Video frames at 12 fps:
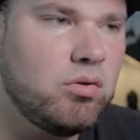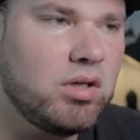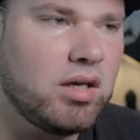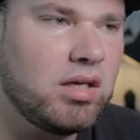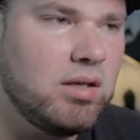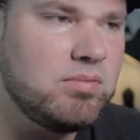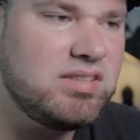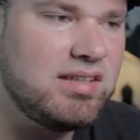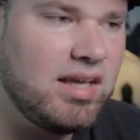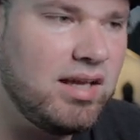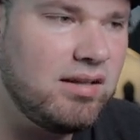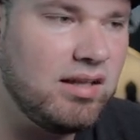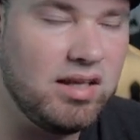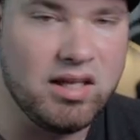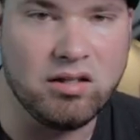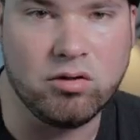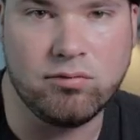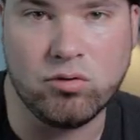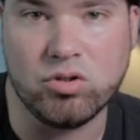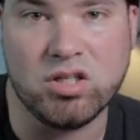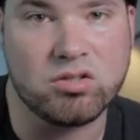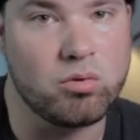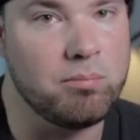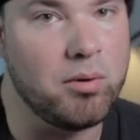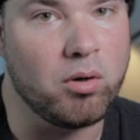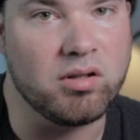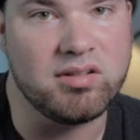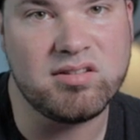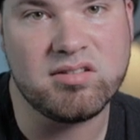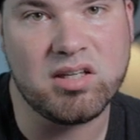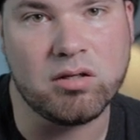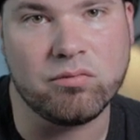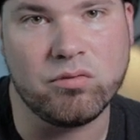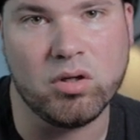You can keep state in the Vue.js component itself.